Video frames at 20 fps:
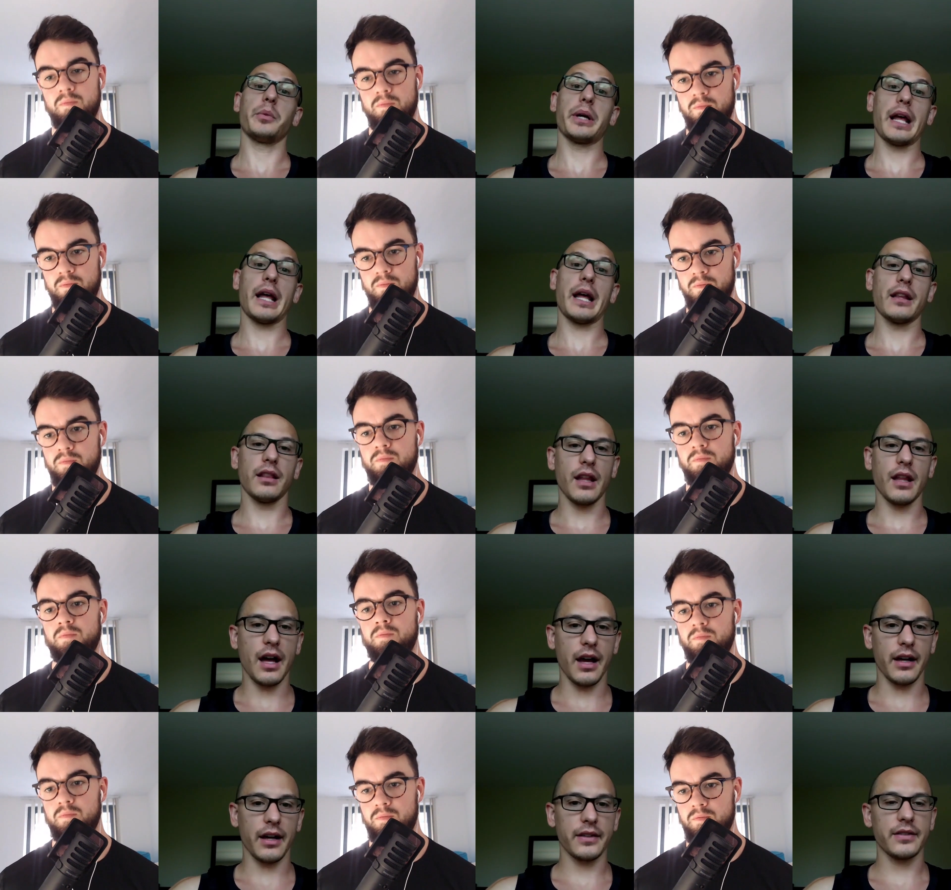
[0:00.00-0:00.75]
Speaker 1: then when I
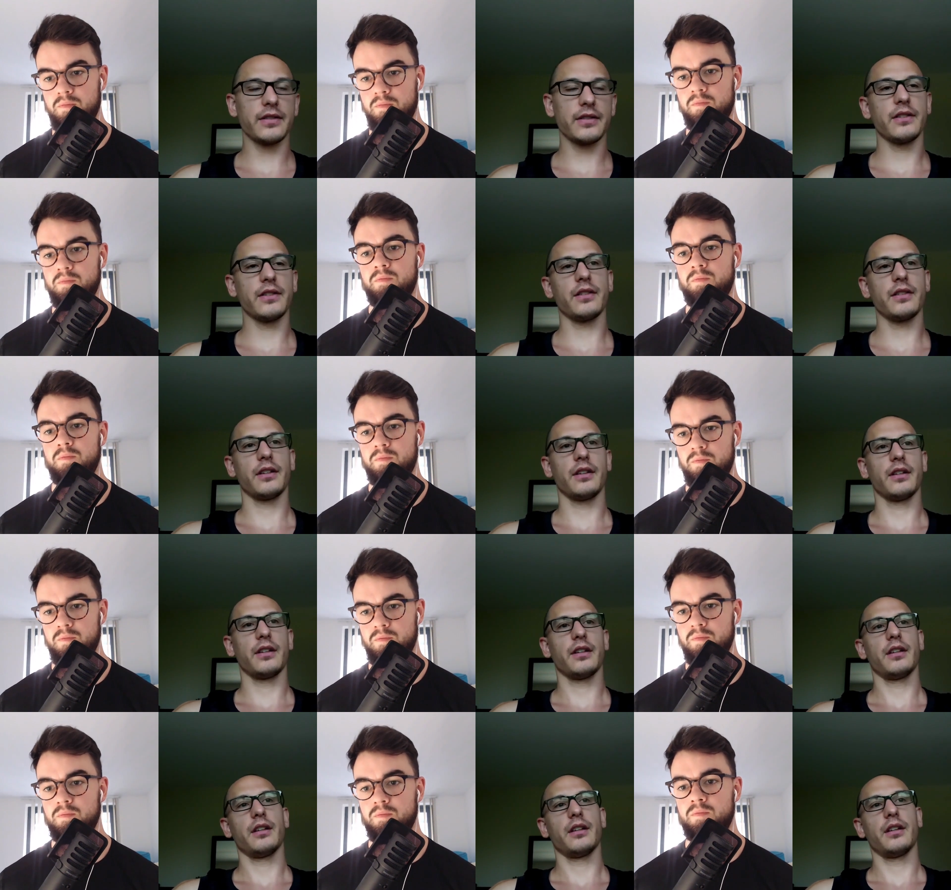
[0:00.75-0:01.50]
lost
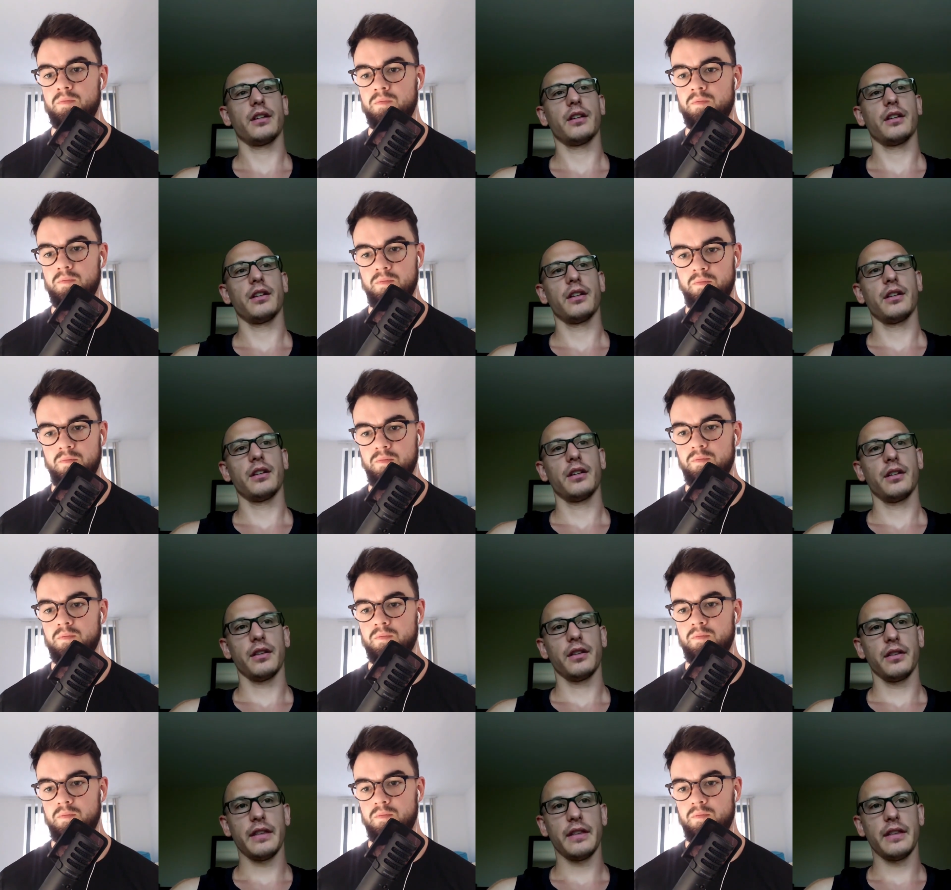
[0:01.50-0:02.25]

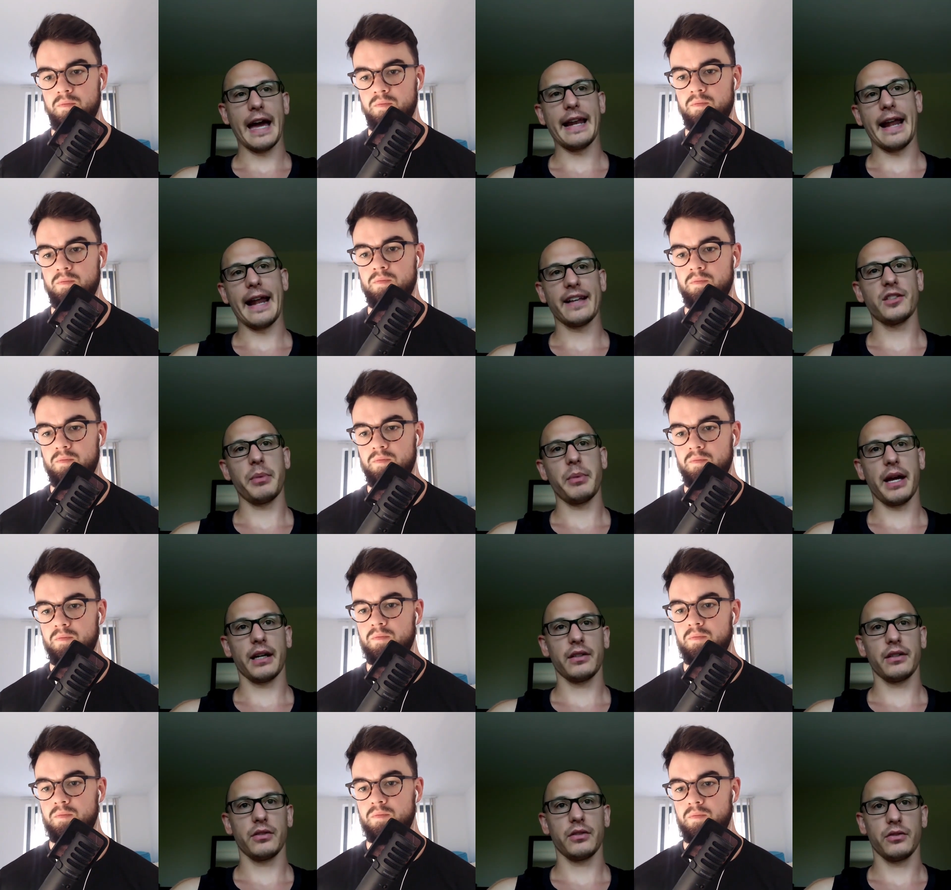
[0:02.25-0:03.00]
that
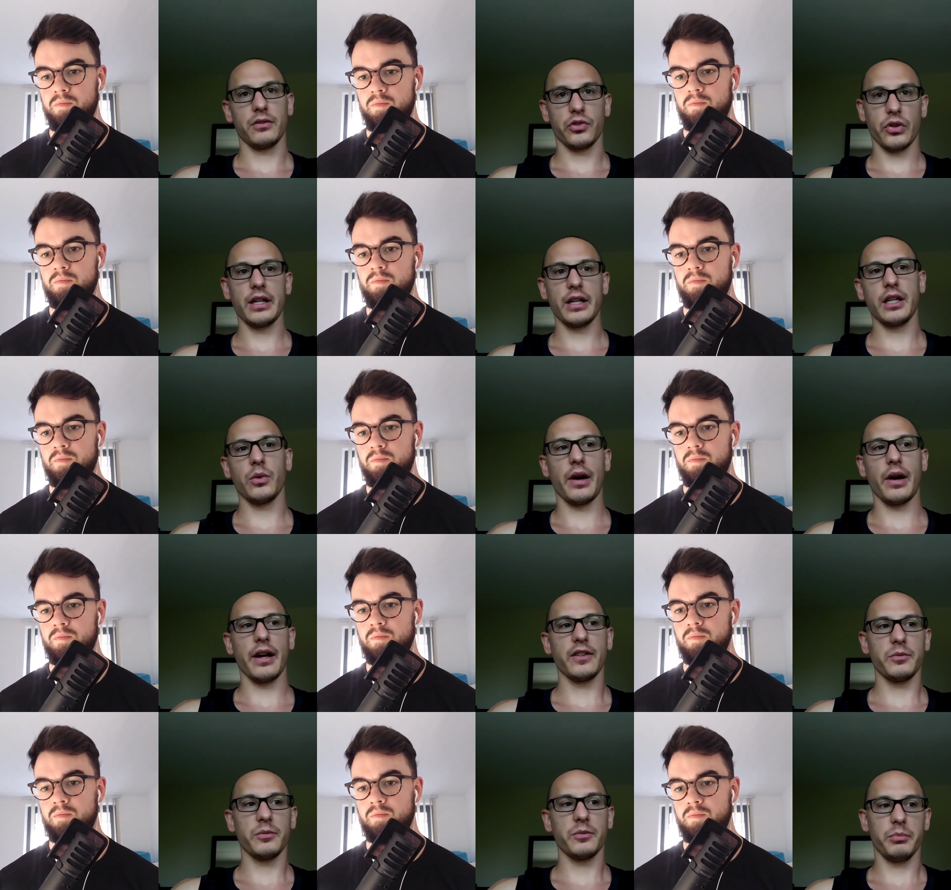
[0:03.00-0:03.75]
aspect training
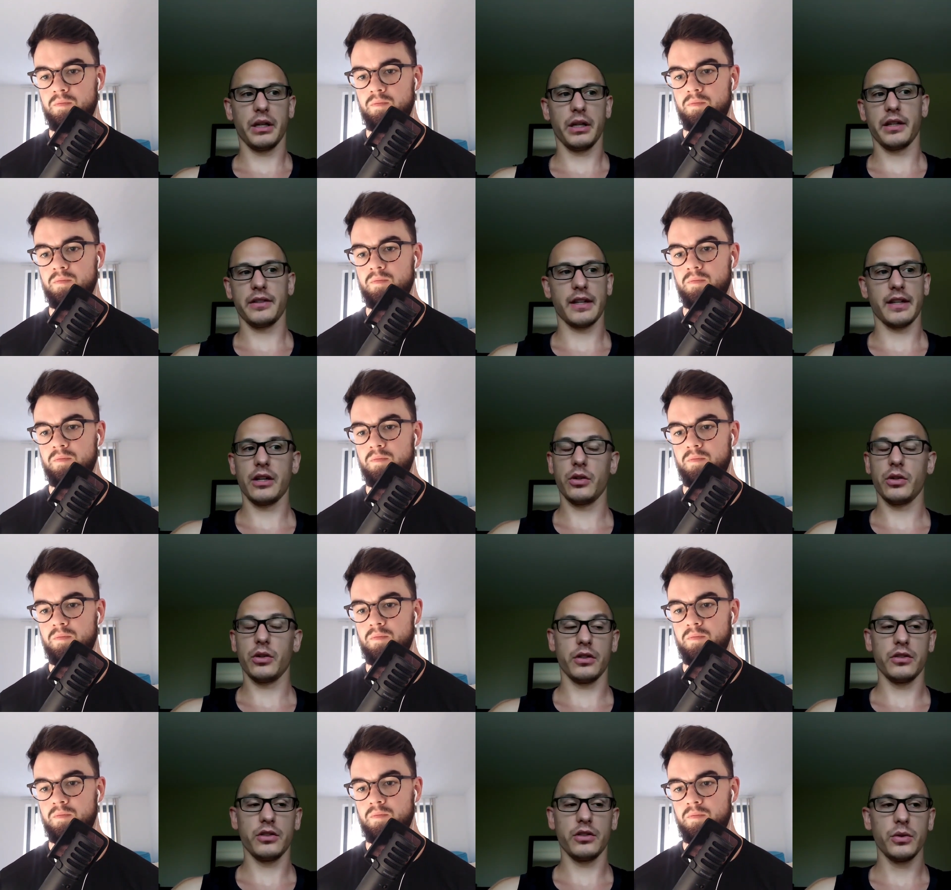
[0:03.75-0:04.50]
wise, because I
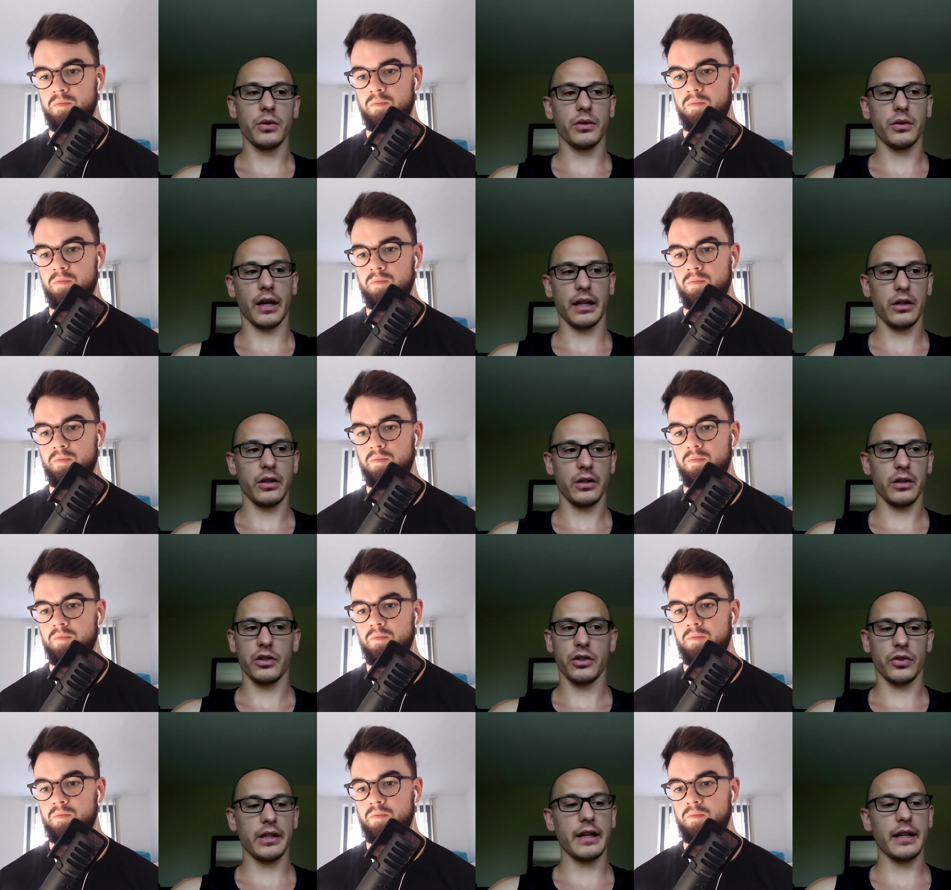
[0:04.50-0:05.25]
couldn't do, I
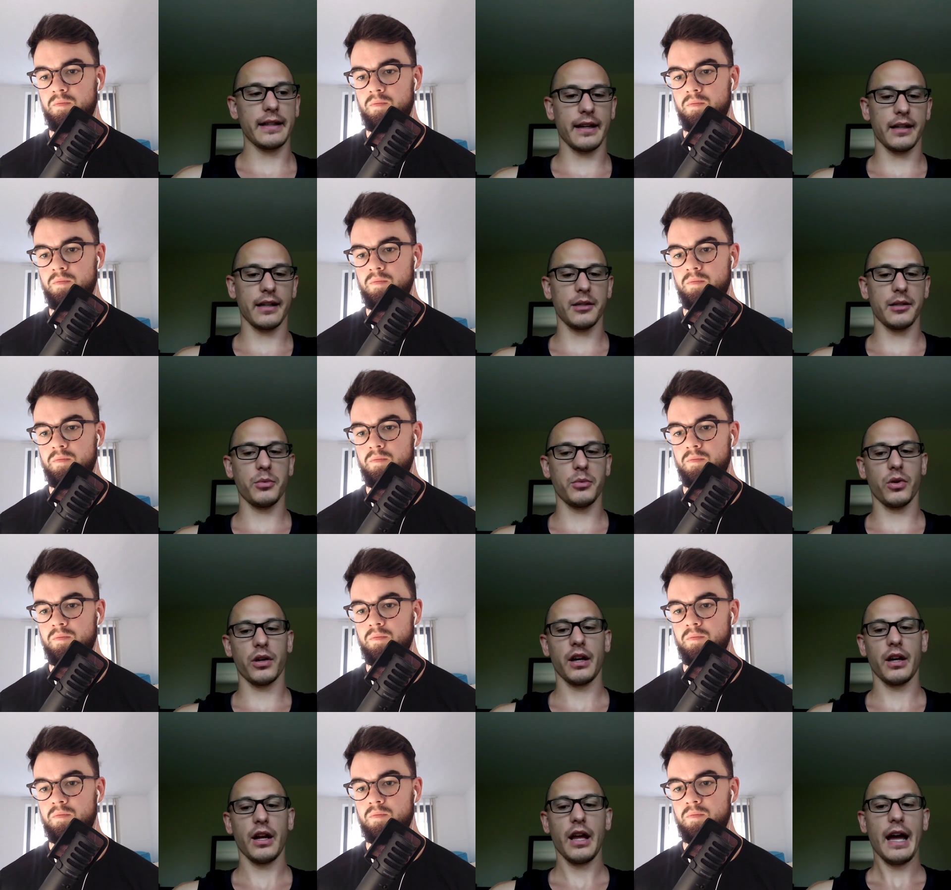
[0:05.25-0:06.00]
couldn't train like that
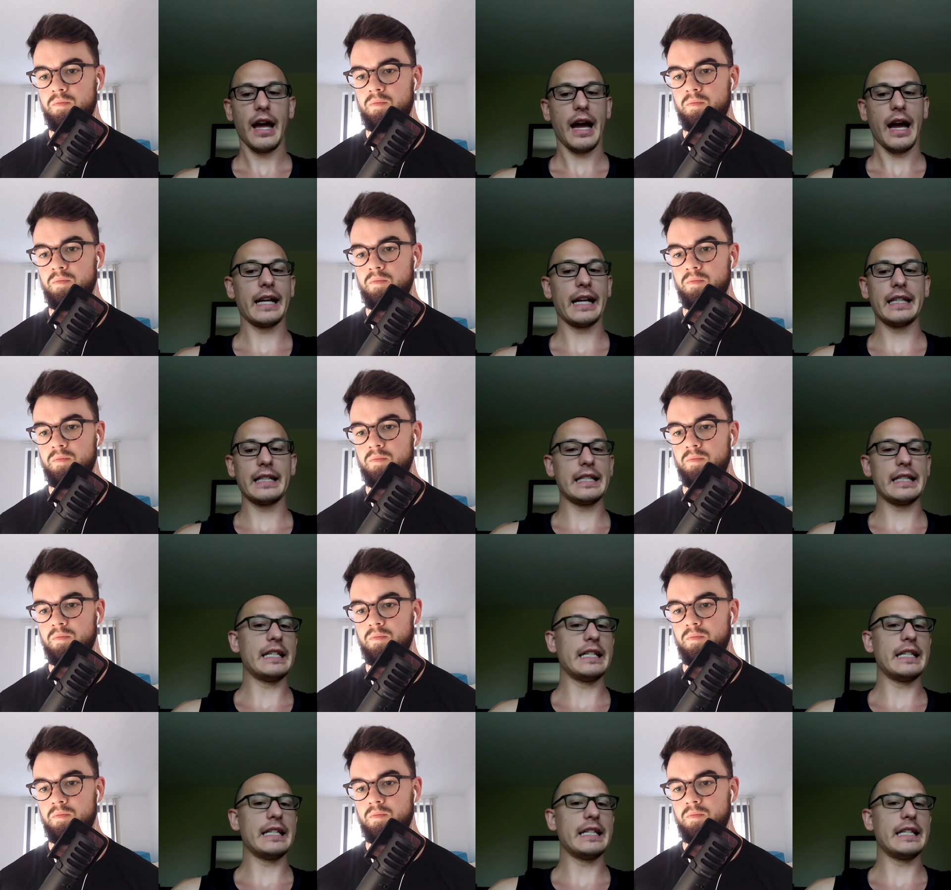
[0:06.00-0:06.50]
anymore. I